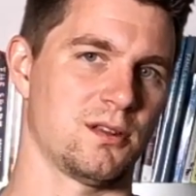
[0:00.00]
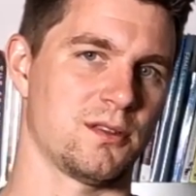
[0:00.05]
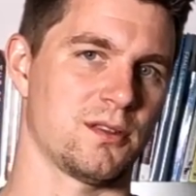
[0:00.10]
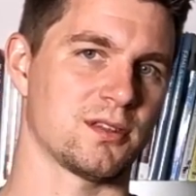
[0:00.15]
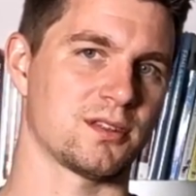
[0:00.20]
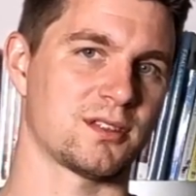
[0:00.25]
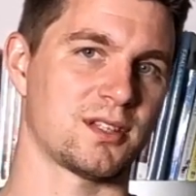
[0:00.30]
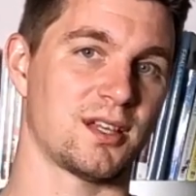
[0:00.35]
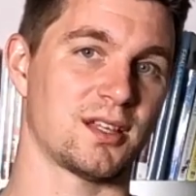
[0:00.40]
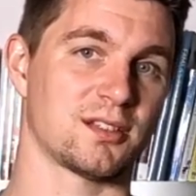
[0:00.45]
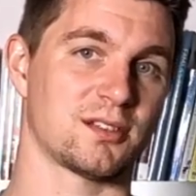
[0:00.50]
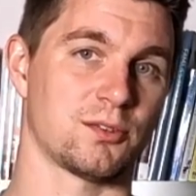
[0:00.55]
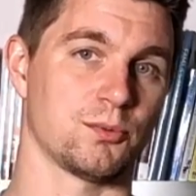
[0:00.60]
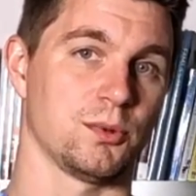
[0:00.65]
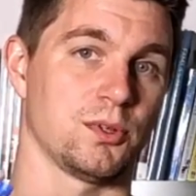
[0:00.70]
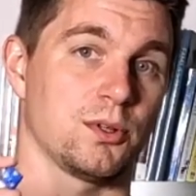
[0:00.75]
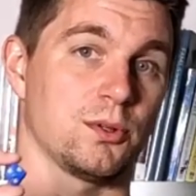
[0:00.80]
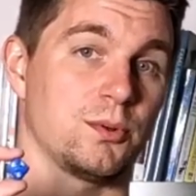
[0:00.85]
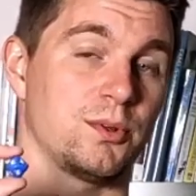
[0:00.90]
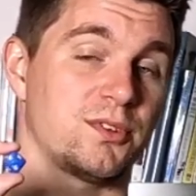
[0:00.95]
This test
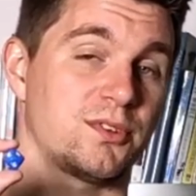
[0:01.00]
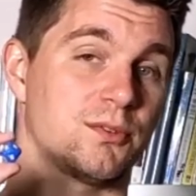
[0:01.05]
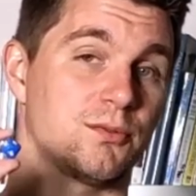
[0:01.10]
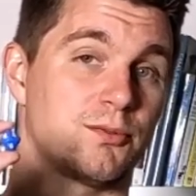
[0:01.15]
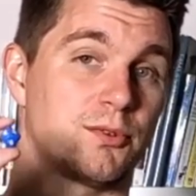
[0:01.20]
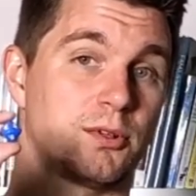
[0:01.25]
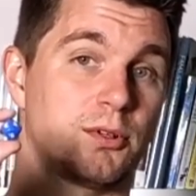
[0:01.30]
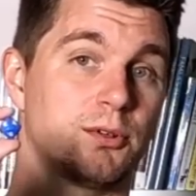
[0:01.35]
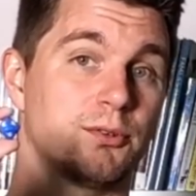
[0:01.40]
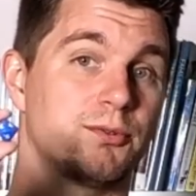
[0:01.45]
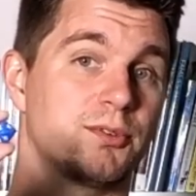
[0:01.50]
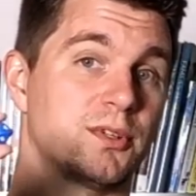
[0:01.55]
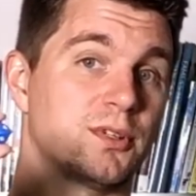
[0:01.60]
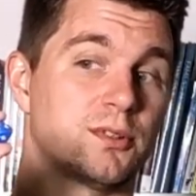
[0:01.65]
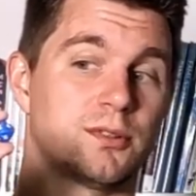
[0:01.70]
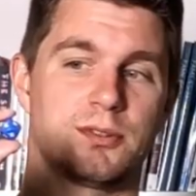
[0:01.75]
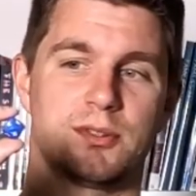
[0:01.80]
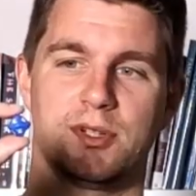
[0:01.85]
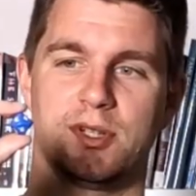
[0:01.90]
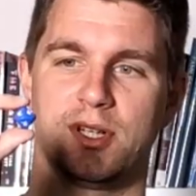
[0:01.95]
will always involve
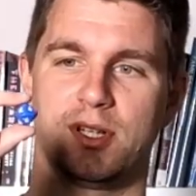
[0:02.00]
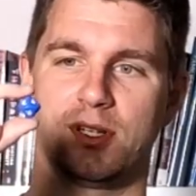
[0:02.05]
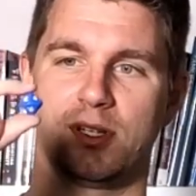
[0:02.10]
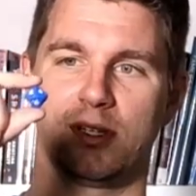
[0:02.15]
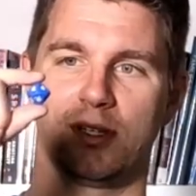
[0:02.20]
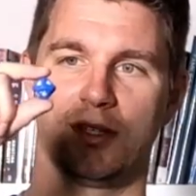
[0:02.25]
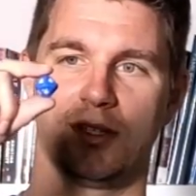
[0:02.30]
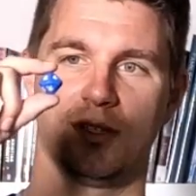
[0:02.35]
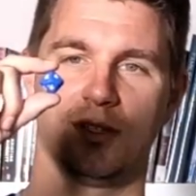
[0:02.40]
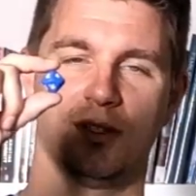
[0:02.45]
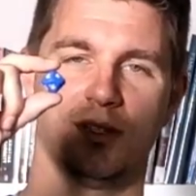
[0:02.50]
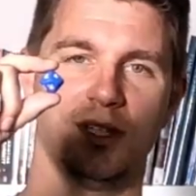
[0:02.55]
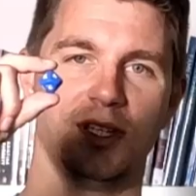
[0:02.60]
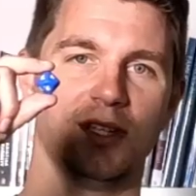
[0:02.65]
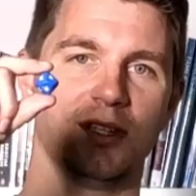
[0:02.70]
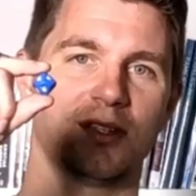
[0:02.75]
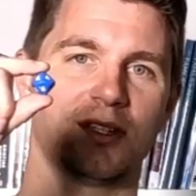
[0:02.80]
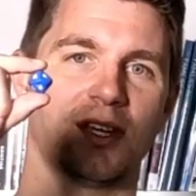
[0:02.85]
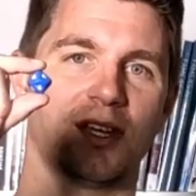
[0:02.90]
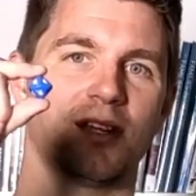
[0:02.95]
a
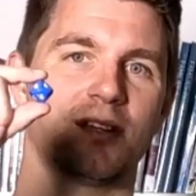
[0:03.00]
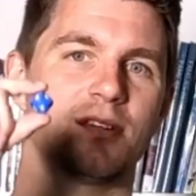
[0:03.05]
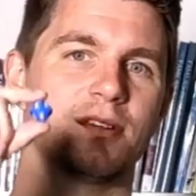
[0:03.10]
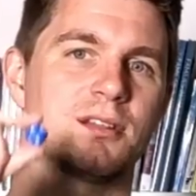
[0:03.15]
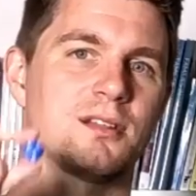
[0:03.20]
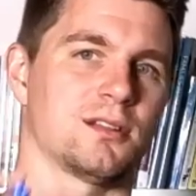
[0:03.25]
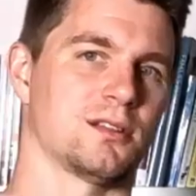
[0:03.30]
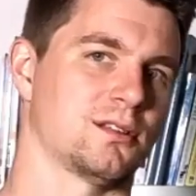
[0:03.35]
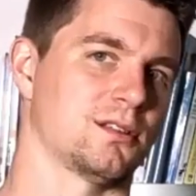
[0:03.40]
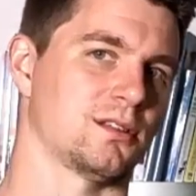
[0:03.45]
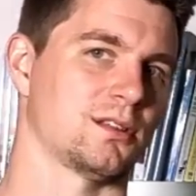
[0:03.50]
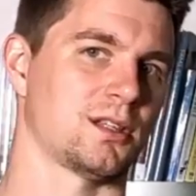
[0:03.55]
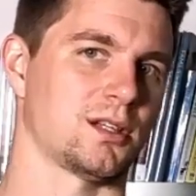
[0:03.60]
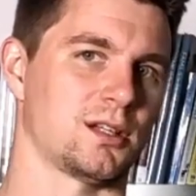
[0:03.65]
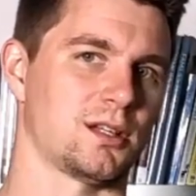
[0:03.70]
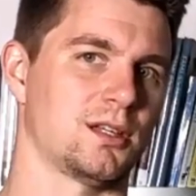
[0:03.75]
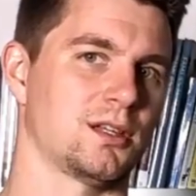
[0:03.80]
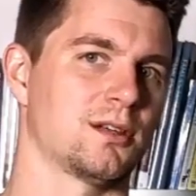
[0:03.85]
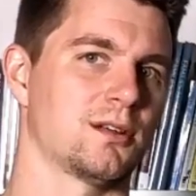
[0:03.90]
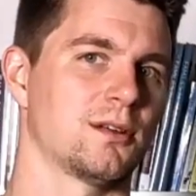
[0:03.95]
D10
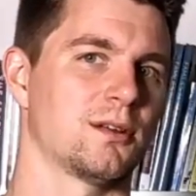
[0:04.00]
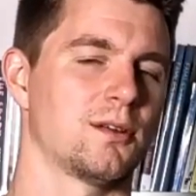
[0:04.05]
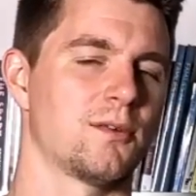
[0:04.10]
die,